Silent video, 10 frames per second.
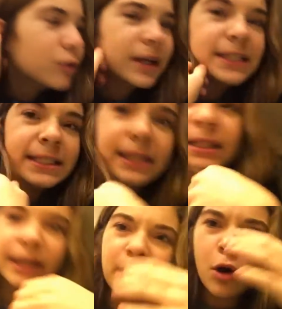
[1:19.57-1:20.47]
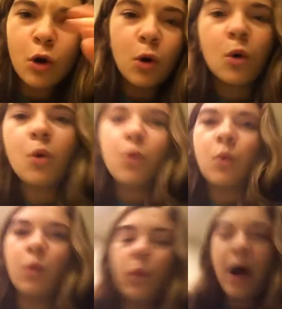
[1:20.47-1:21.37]
crazy, and like,
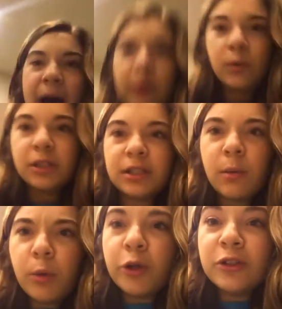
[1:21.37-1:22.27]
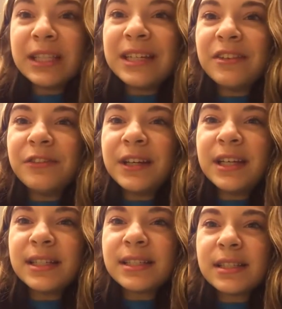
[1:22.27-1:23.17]
why would someone who's into
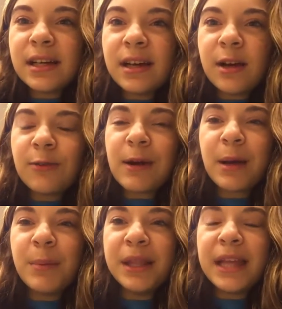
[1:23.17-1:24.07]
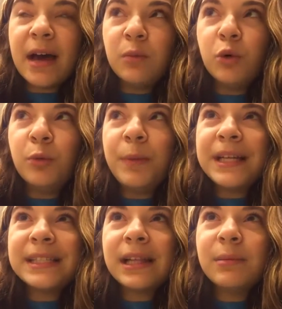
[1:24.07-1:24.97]
fitness recommend that? Well,
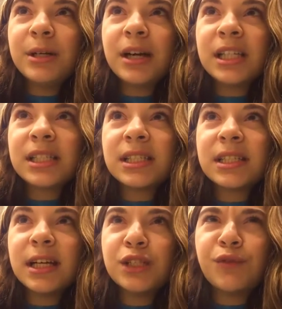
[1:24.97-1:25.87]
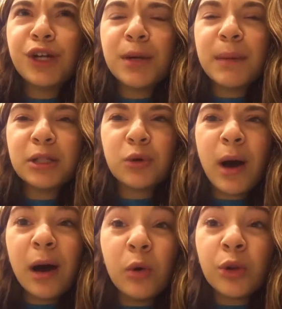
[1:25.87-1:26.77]
basically because it's for your mental
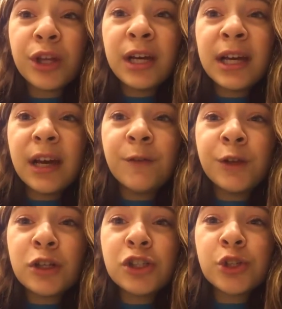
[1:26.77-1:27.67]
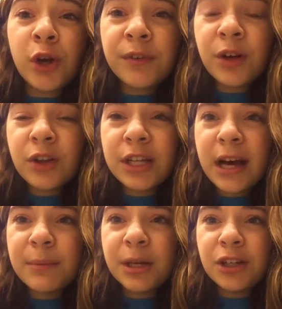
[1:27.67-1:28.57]
health. If you're starving all the
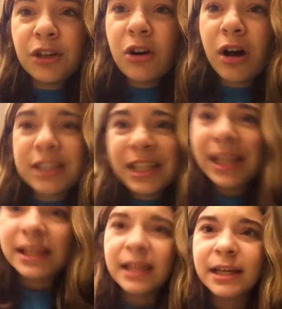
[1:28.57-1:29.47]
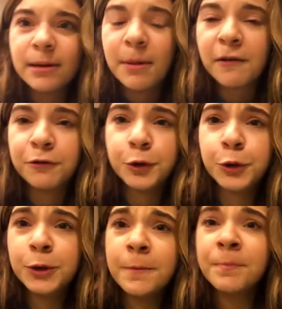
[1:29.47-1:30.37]
time and you're constantly thinking about
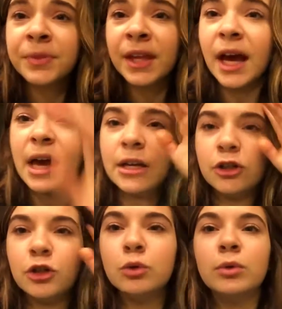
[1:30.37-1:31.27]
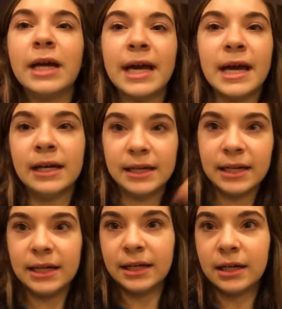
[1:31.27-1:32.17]
food and you can't
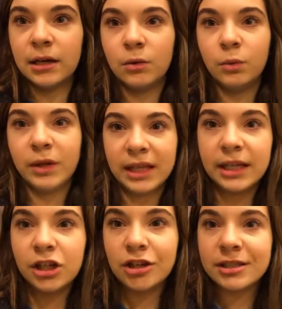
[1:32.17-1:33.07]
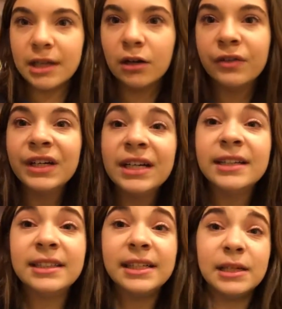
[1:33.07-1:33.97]
get it within yourself
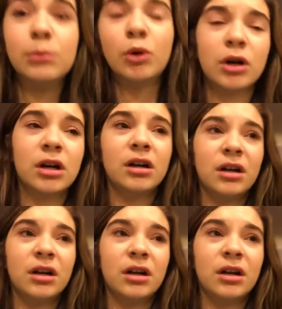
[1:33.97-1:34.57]
to eat more,